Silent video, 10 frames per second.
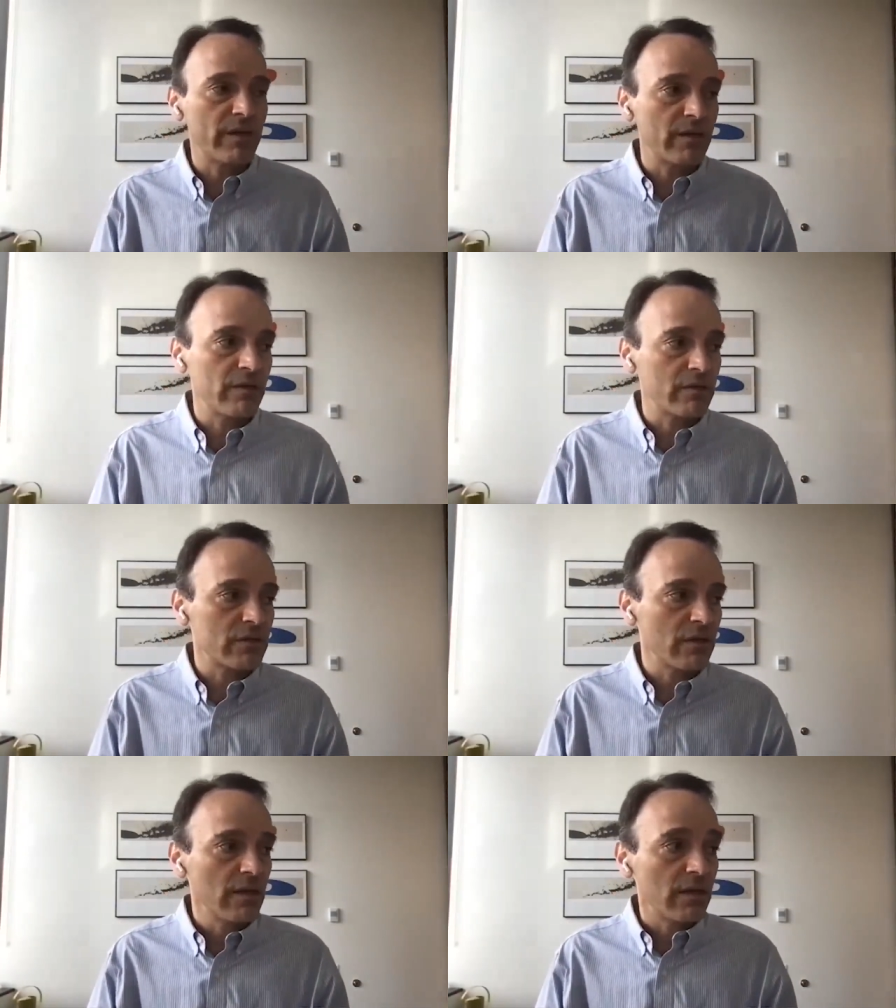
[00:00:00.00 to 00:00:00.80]

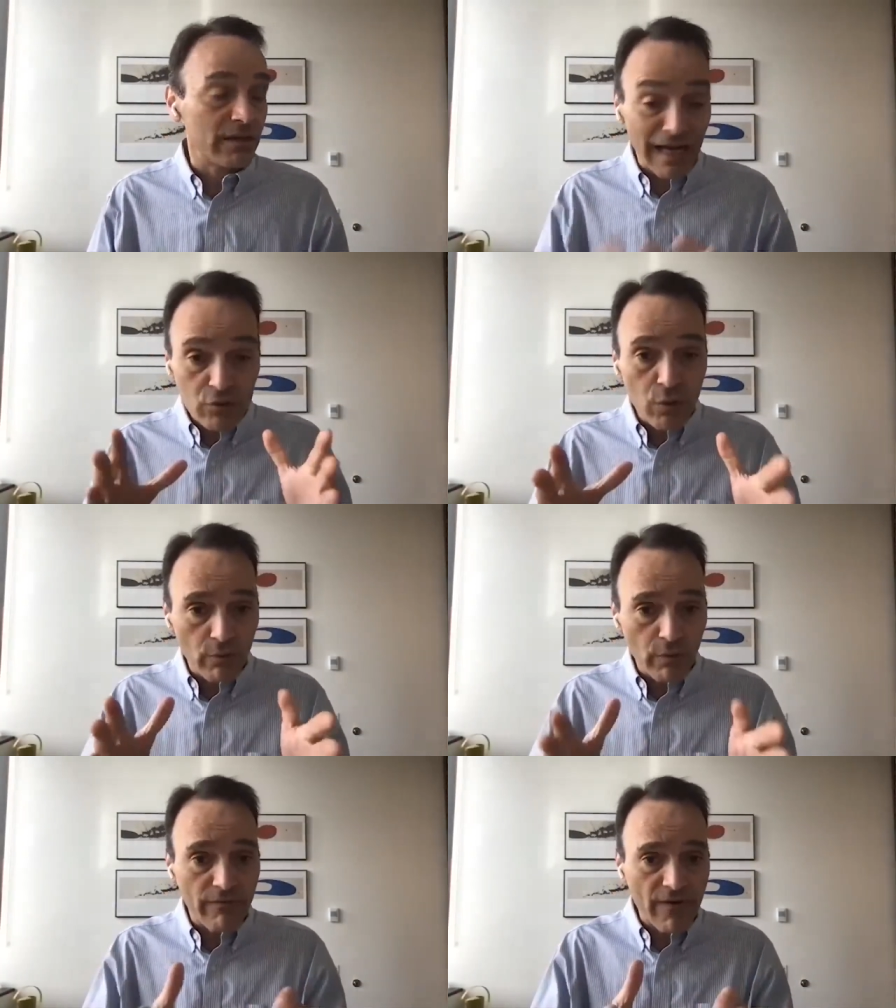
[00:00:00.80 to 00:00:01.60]
Because that's
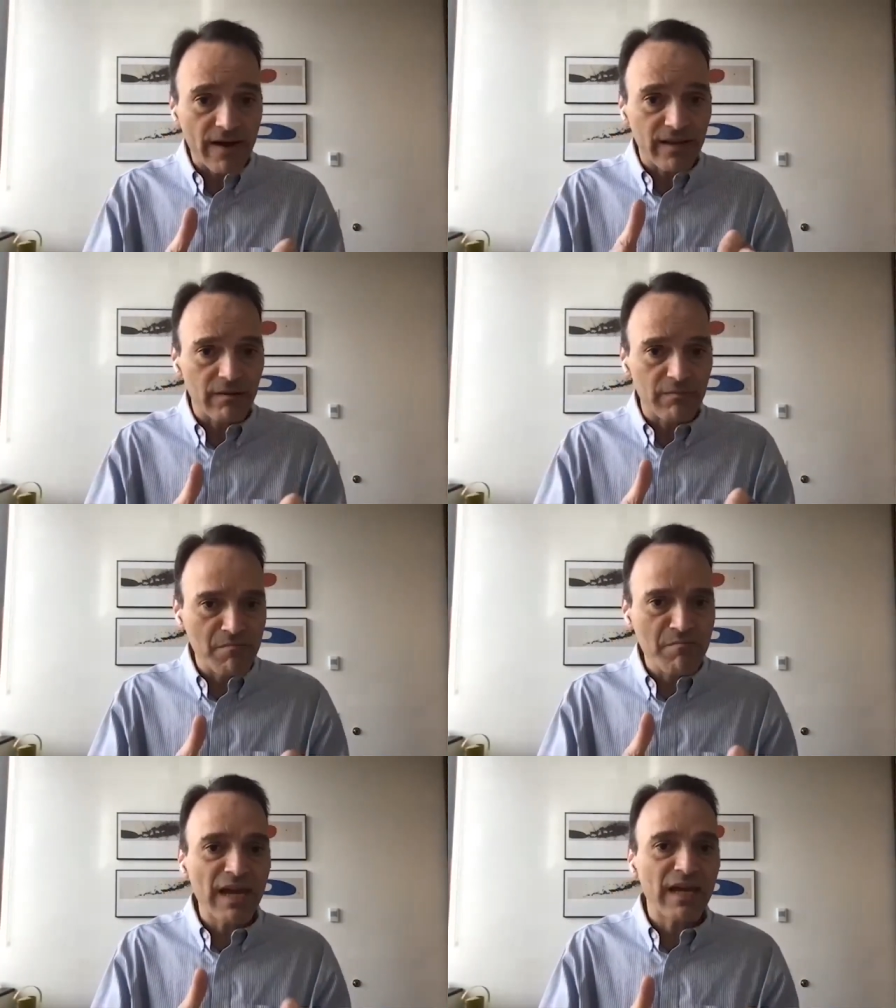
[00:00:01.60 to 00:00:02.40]
when we find that
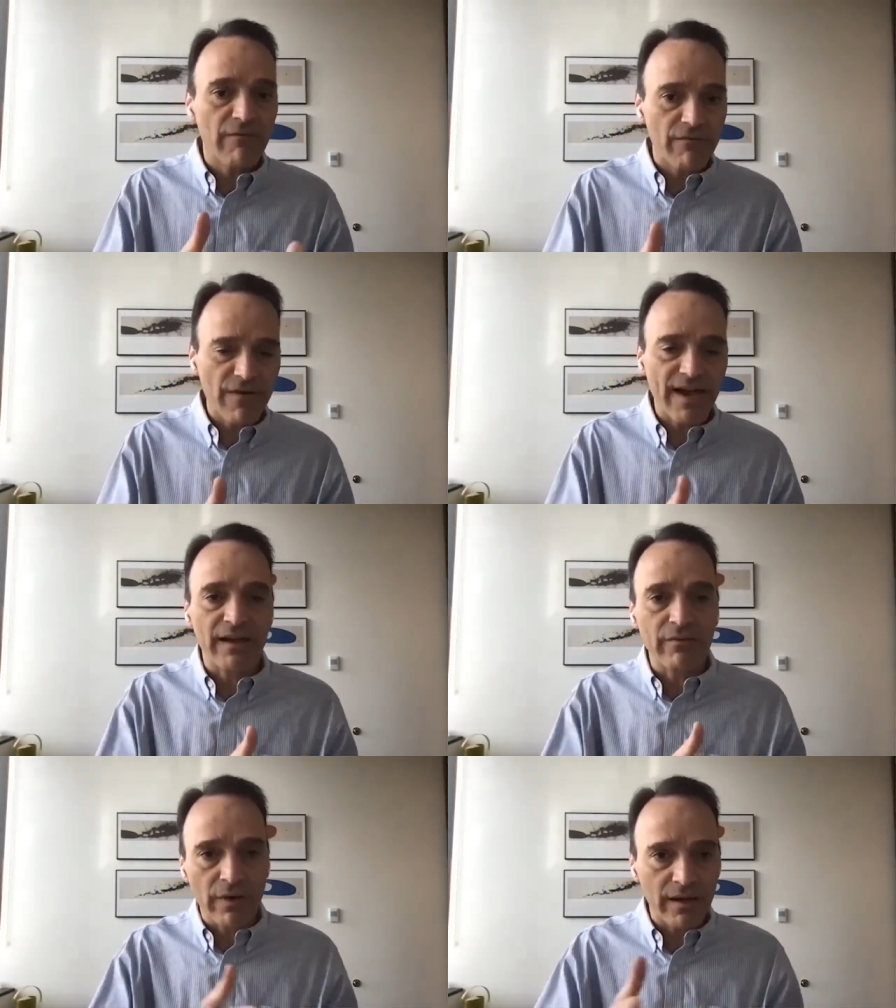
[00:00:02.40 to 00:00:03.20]
main
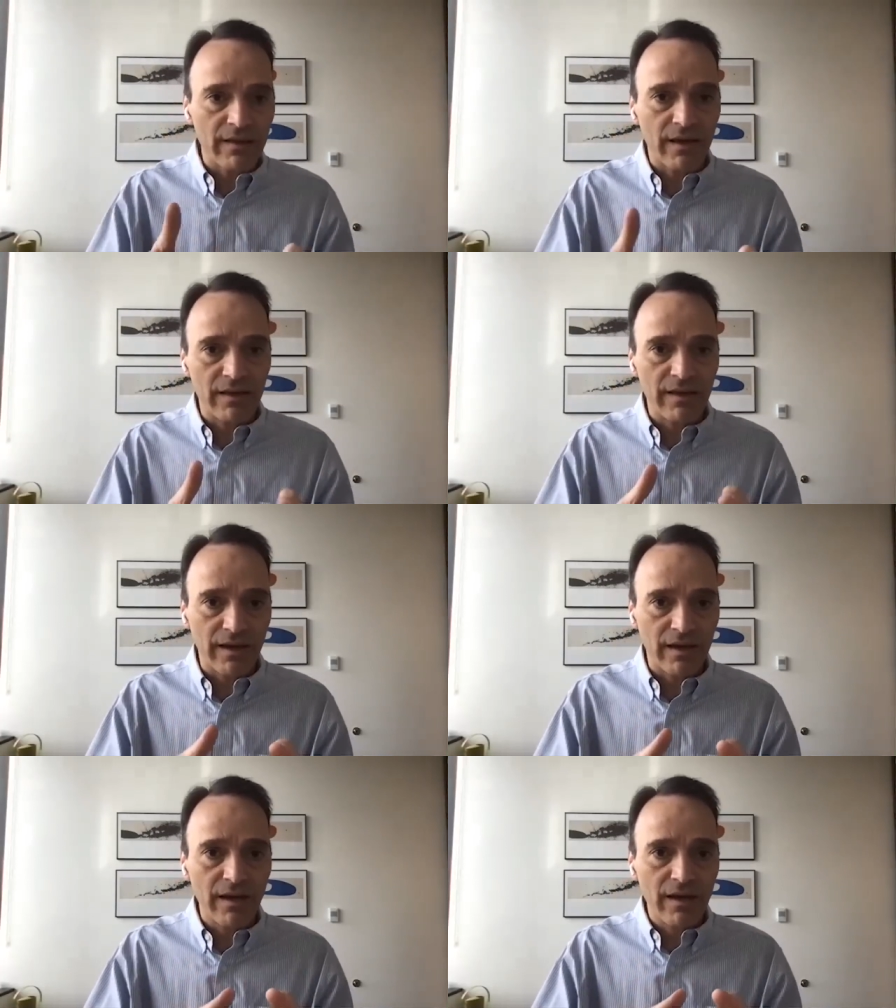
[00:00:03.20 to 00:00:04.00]
effect, right? That
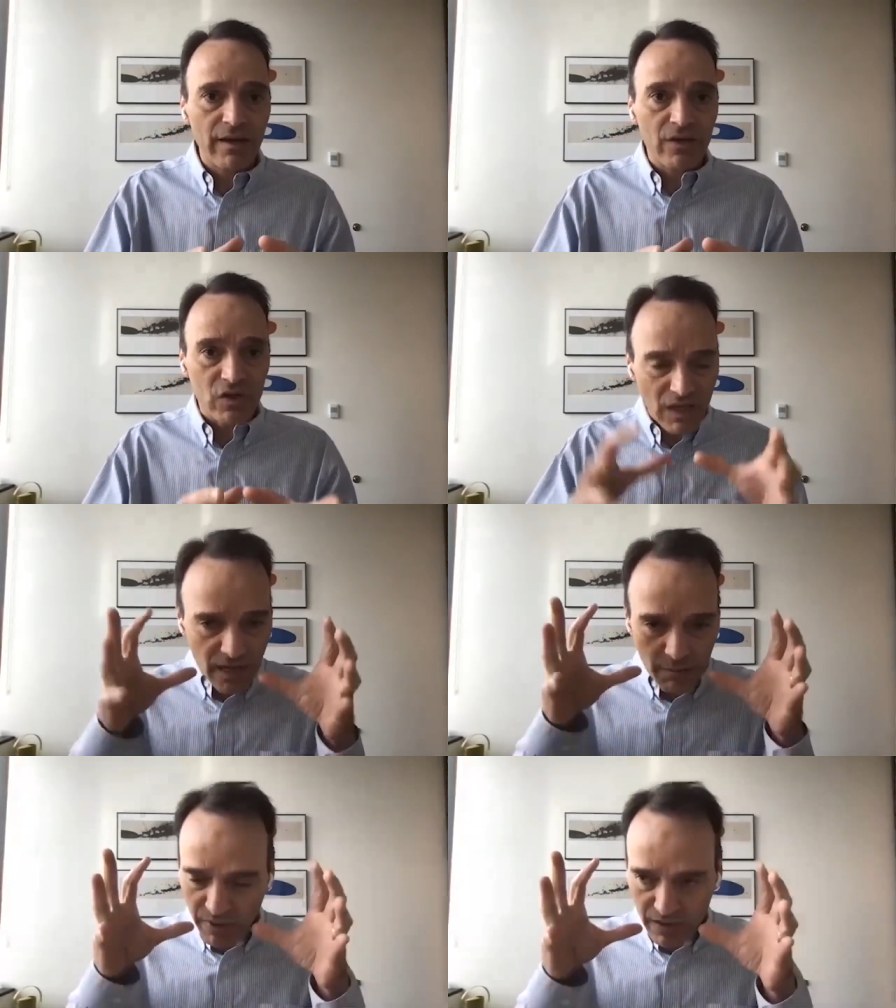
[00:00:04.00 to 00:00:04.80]
that
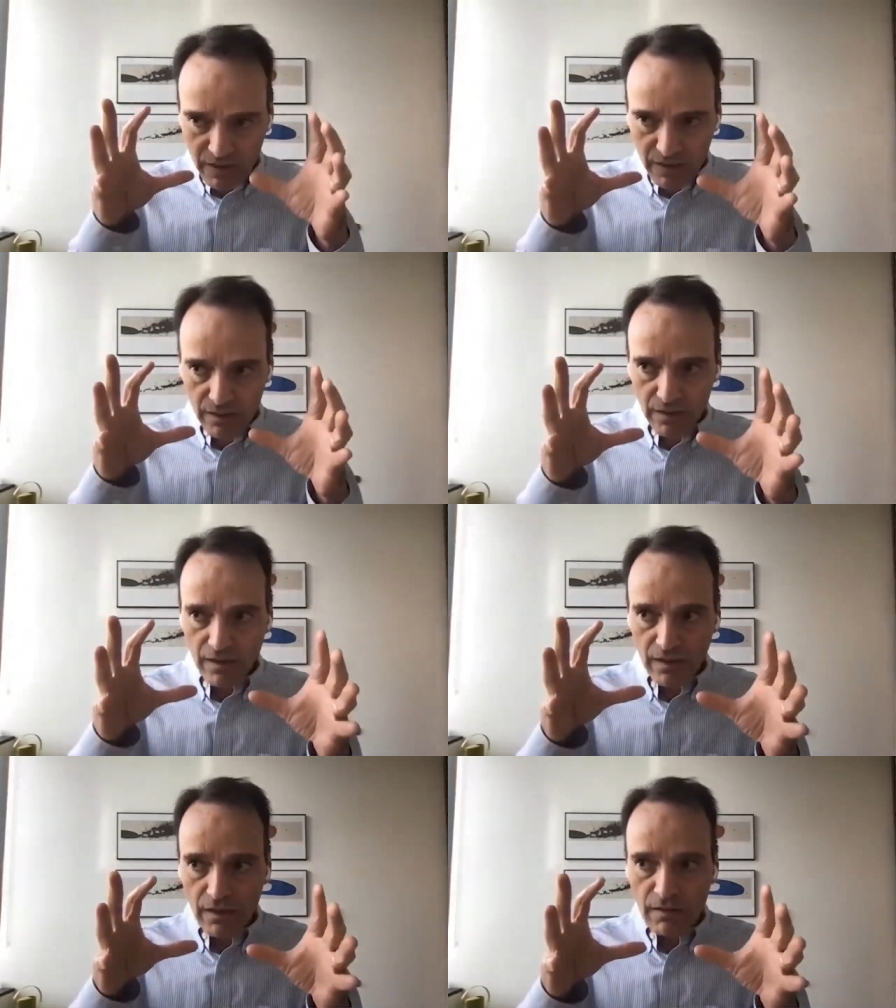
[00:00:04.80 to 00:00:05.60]
sleep is
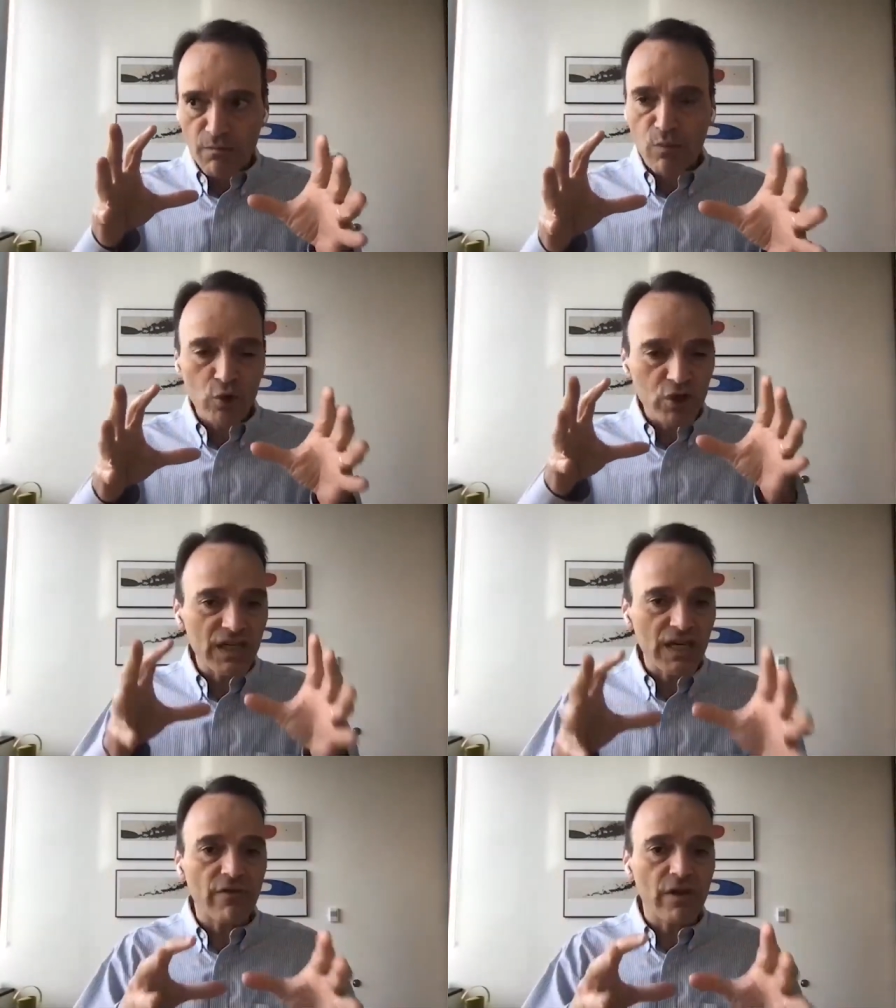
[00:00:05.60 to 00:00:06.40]
more
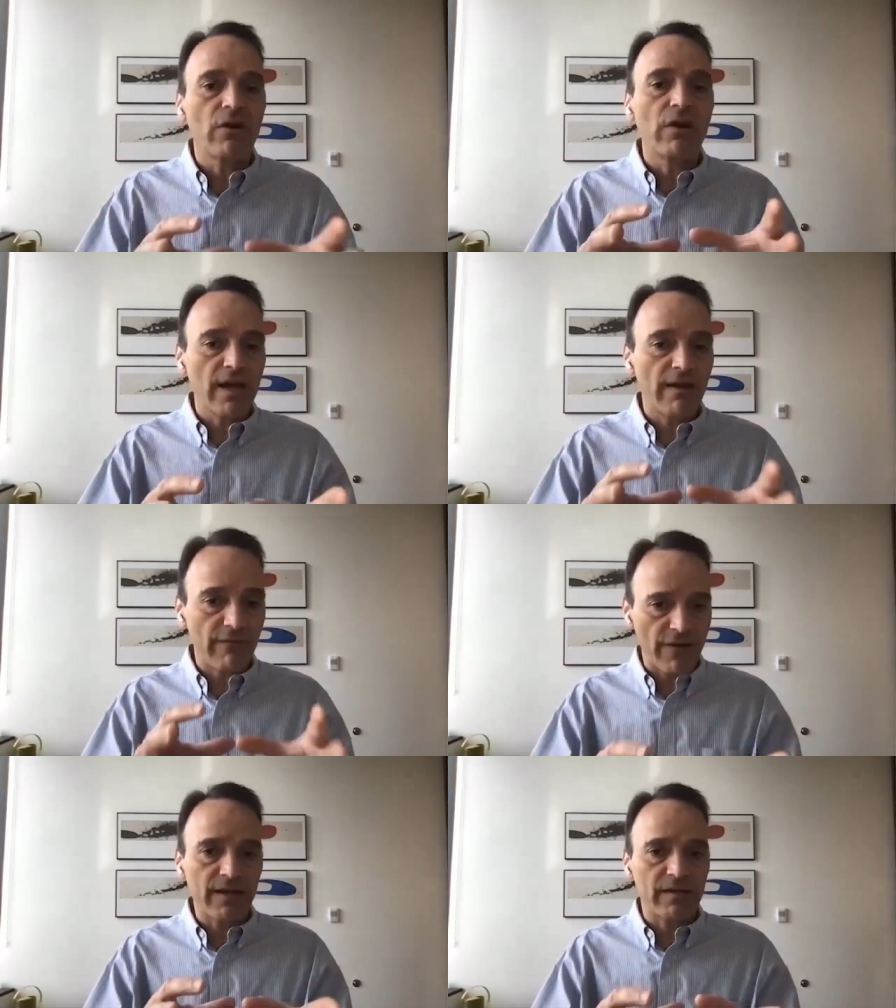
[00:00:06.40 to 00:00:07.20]
severely
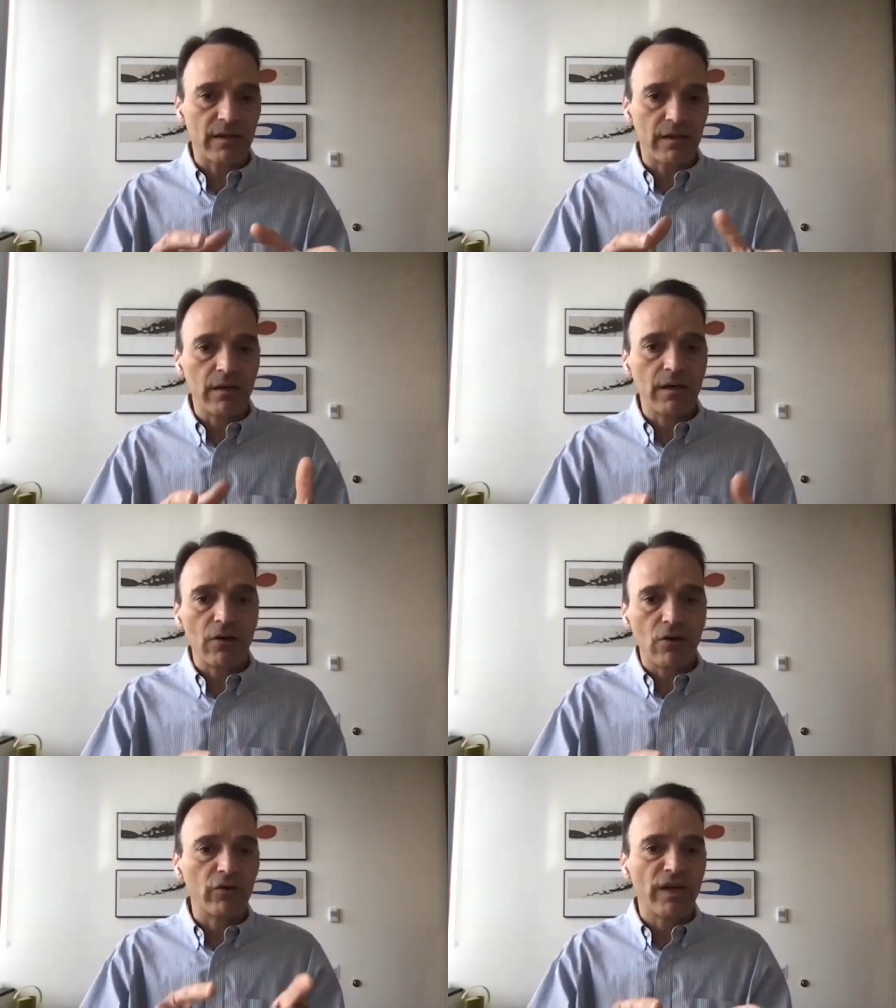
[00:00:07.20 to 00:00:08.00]
affected
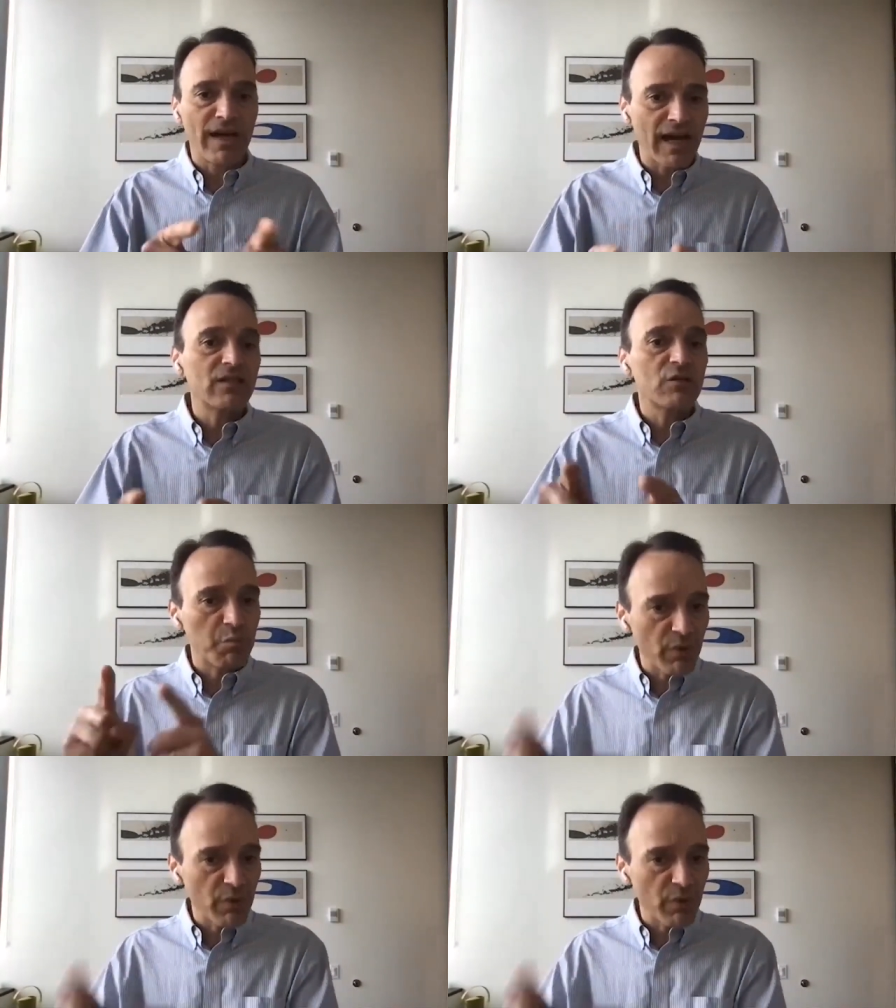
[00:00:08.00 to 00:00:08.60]
on the nights